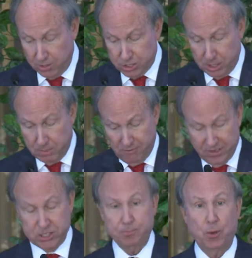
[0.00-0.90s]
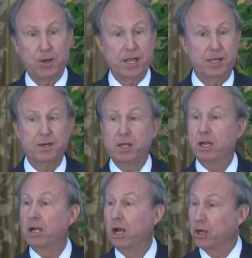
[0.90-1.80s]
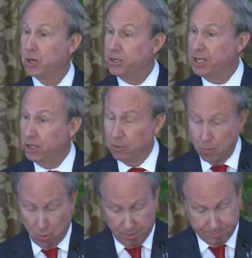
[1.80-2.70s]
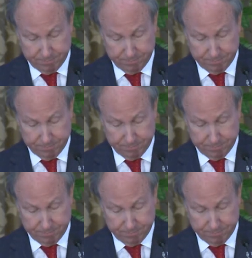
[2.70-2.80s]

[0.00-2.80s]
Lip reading: some of us put in a good deal more.